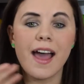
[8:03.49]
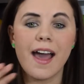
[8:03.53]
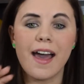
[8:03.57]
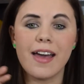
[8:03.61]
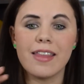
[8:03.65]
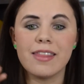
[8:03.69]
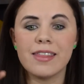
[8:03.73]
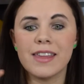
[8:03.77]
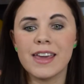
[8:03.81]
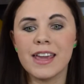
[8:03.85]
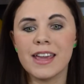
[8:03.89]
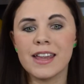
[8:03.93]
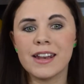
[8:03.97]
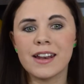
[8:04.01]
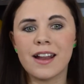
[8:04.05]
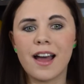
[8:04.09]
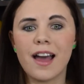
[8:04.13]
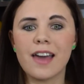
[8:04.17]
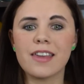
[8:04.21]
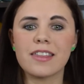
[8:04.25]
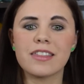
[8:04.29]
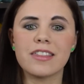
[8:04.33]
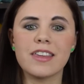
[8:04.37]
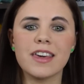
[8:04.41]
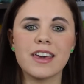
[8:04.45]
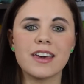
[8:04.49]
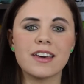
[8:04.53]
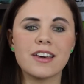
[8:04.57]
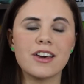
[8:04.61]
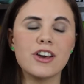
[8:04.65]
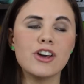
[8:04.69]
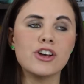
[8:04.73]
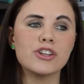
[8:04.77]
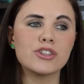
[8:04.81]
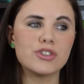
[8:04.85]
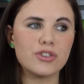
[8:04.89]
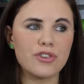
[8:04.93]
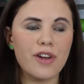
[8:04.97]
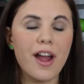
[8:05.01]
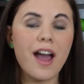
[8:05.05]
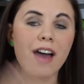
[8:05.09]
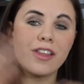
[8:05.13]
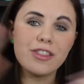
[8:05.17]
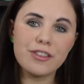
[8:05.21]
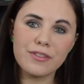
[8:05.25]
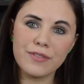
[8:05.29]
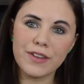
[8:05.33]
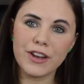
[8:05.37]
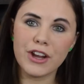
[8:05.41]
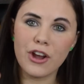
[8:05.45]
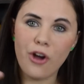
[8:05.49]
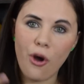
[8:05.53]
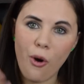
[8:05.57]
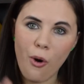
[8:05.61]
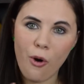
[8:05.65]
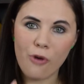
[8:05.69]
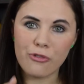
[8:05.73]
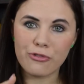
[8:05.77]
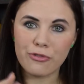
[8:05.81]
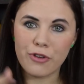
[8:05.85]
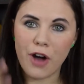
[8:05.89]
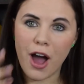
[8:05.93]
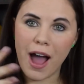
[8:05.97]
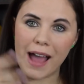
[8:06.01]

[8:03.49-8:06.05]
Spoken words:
And then I think to round the video off,